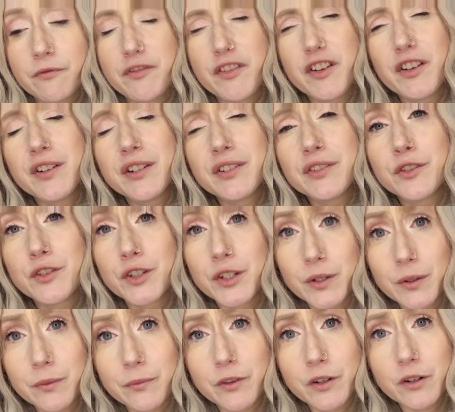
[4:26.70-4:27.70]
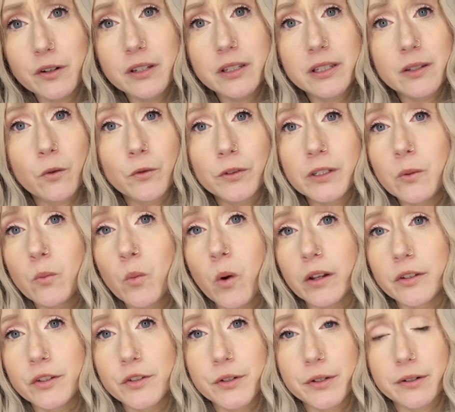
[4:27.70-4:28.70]
There is, there is only
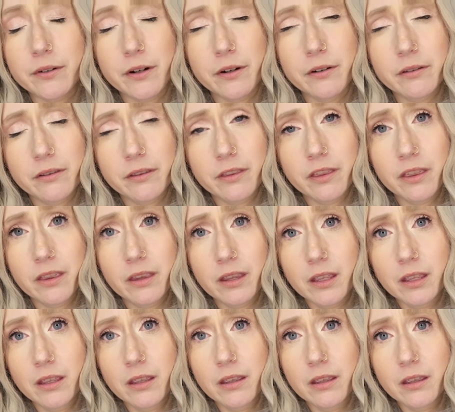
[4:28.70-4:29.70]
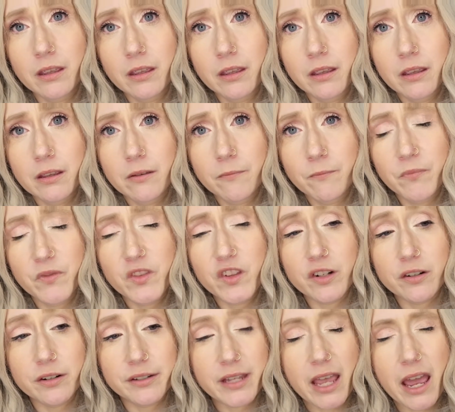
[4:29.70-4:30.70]
one truth.
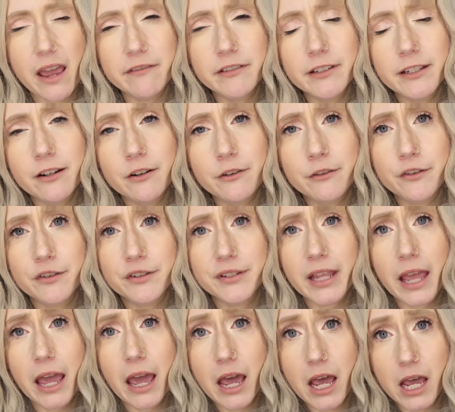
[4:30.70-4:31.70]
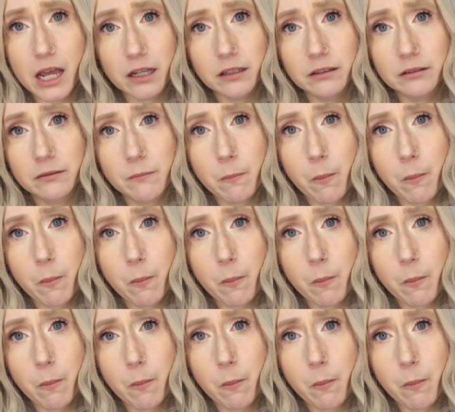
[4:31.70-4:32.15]
There is heaven or there's hell.